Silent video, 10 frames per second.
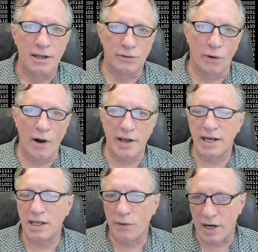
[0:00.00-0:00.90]
Throw out
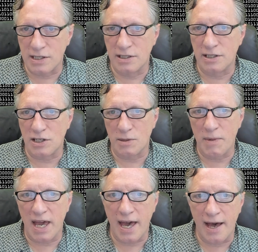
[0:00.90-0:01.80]
any questions that you
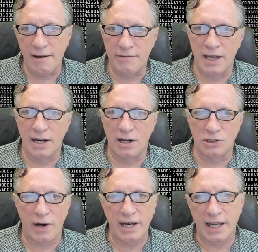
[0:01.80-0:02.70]
may have, and I'll
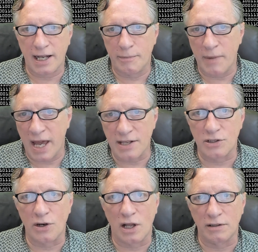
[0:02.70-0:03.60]
try to get them
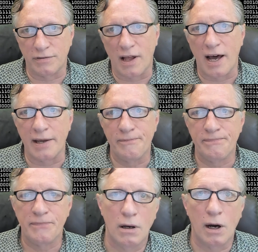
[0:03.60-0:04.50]
answered on the fly.
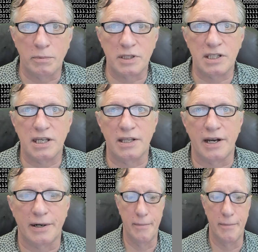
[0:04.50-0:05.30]
Hope to see you there.